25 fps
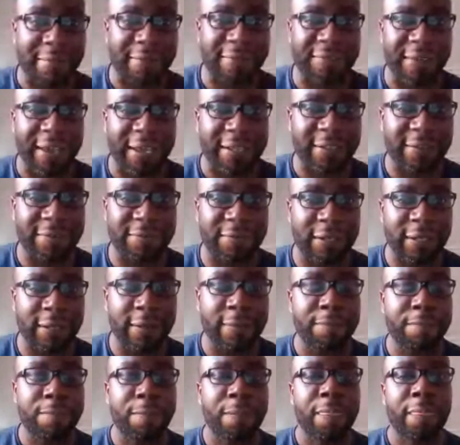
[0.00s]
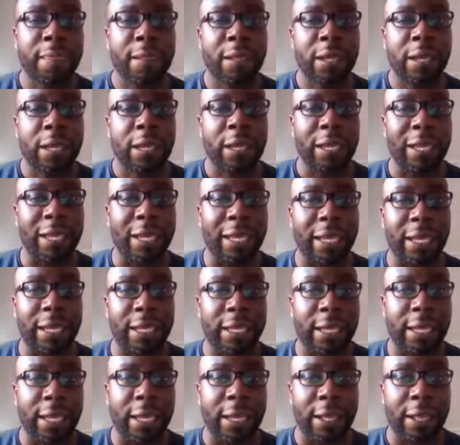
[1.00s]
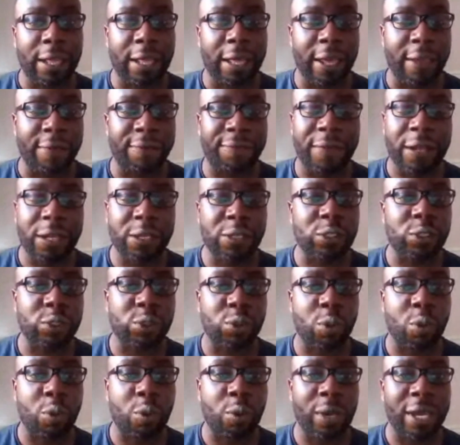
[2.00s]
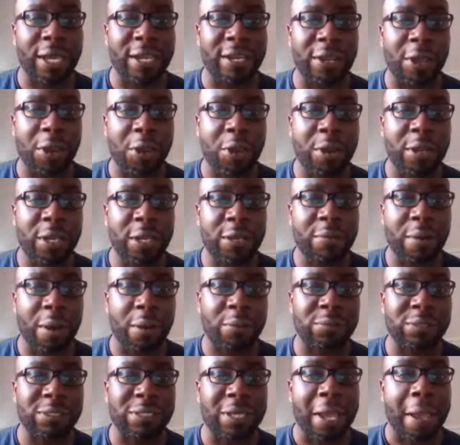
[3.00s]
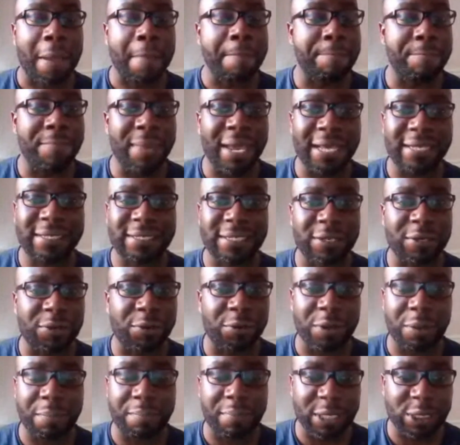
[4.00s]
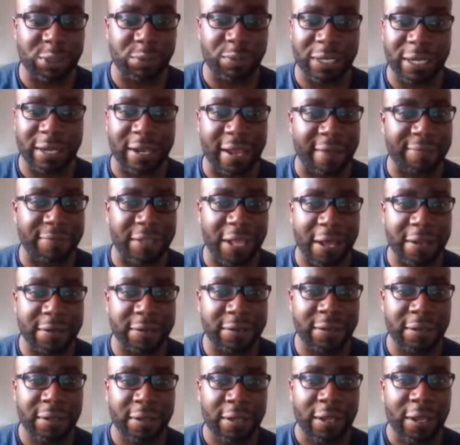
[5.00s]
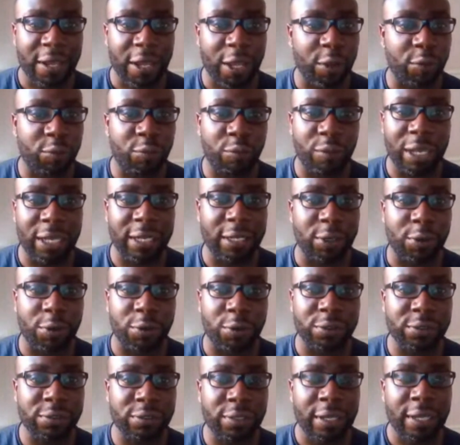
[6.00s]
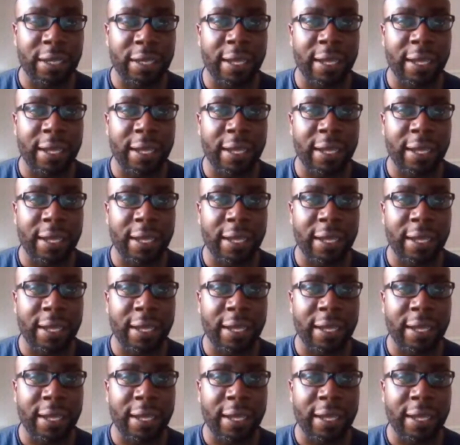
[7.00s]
effectively. It felt as though in the early rounds, Mason could have missed with the left hand. He really couldn't.